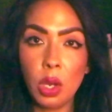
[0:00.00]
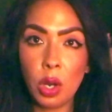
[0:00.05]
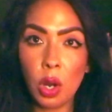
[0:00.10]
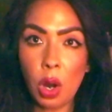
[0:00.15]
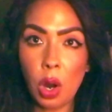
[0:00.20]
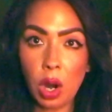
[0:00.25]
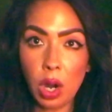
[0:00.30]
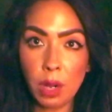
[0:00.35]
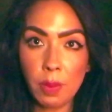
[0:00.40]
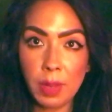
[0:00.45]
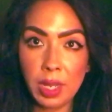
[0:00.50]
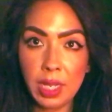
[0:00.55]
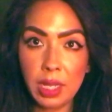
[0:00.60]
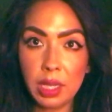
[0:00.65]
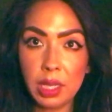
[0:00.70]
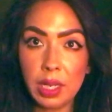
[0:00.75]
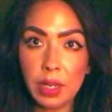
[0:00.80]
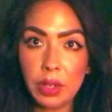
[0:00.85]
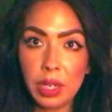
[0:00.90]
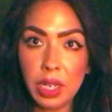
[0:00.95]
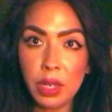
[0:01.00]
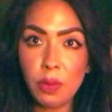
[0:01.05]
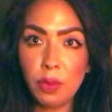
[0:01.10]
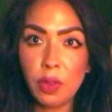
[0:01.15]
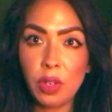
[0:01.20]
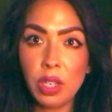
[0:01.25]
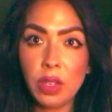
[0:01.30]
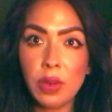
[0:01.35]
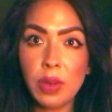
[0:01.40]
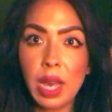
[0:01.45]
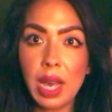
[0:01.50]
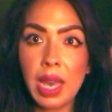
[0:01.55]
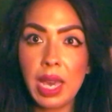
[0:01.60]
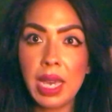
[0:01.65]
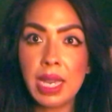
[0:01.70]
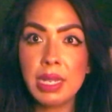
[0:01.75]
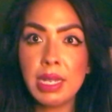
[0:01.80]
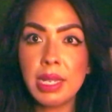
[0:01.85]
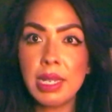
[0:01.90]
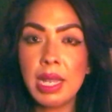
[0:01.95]
karma clearing for you
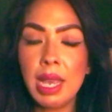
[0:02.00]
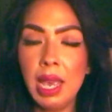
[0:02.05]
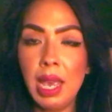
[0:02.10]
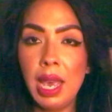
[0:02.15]
guys.